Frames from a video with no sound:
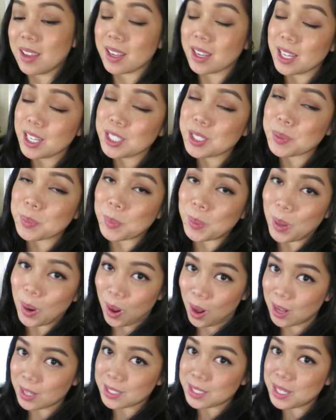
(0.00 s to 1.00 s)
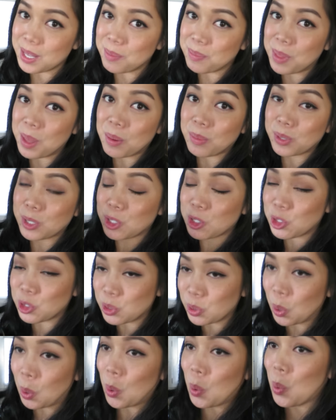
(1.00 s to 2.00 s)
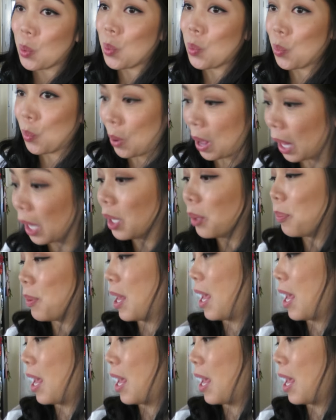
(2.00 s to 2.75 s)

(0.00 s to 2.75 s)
The kids were awesome. They were so well